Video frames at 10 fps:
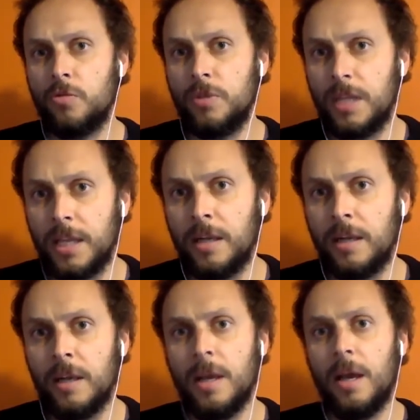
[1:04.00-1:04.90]
New Deal
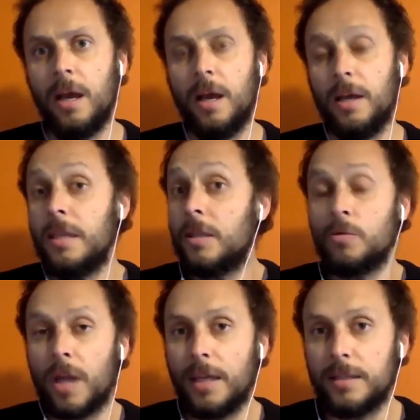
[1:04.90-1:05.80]
in the
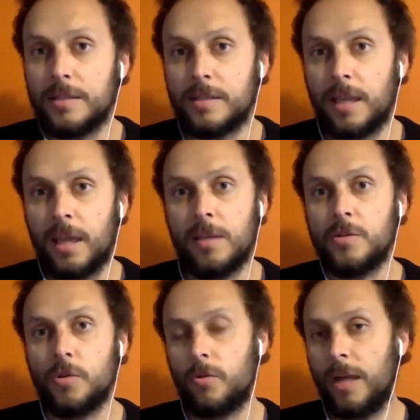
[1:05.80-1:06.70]
United
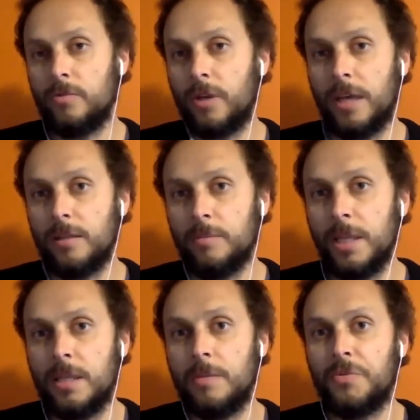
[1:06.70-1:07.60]
States or advocated by
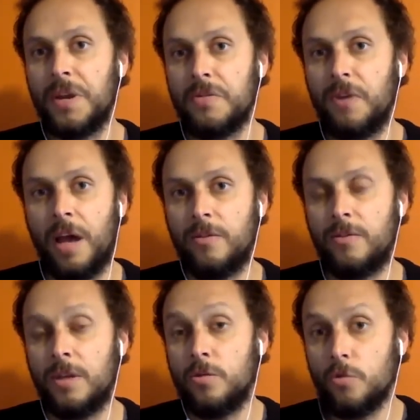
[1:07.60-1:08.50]
Diem25
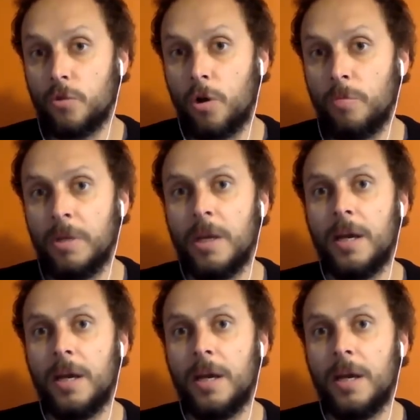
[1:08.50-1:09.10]
in Europe,